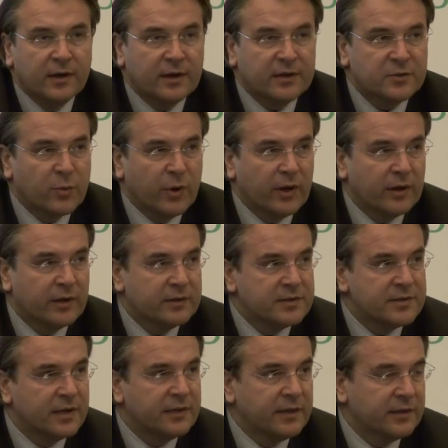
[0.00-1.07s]
as well, and
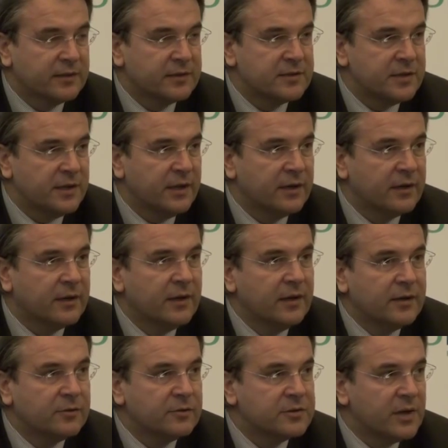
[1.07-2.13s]
setting the scene
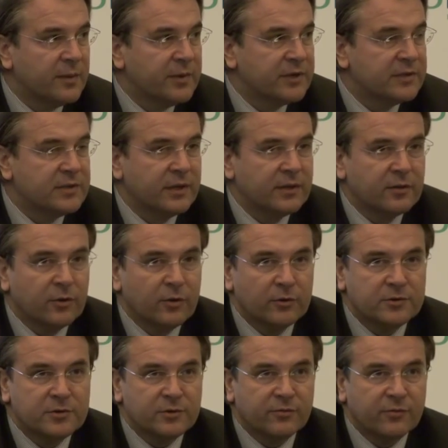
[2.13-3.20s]
to some extent
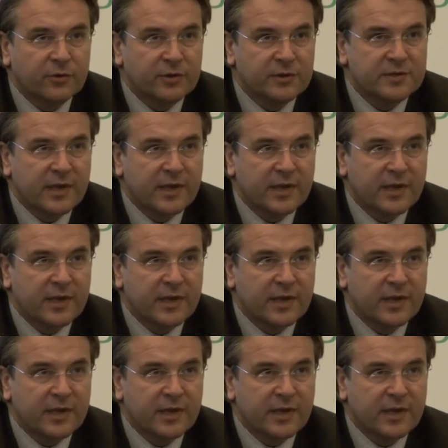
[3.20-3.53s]
also for the